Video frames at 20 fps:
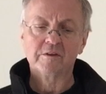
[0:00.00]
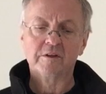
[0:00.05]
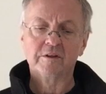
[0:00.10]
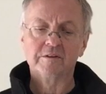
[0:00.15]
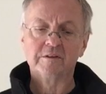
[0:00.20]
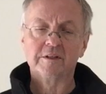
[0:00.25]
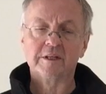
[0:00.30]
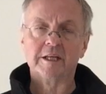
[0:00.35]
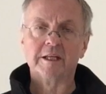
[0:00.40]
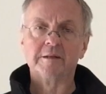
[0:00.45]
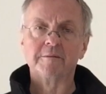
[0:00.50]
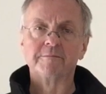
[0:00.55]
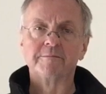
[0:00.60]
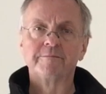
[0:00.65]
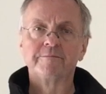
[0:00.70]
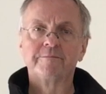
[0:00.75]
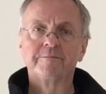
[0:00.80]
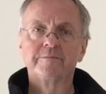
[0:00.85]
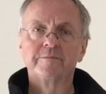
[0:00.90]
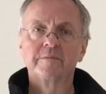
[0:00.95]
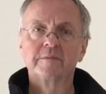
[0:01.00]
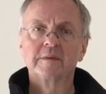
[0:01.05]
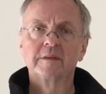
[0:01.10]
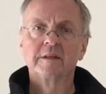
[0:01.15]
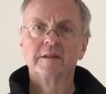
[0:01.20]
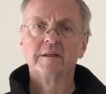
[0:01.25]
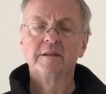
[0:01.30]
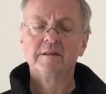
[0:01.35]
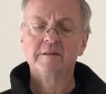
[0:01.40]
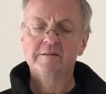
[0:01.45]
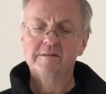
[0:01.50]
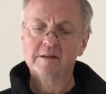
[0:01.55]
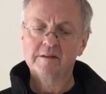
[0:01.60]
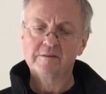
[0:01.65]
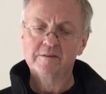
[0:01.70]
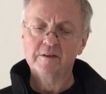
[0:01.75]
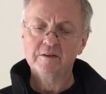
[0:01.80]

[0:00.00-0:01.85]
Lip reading: 13. It says,